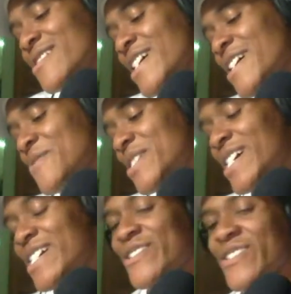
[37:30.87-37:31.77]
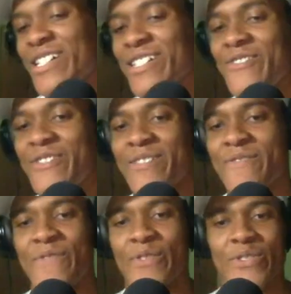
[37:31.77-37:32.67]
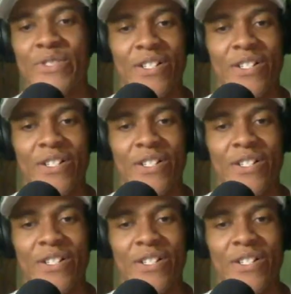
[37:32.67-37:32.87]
every day it's like you have to focus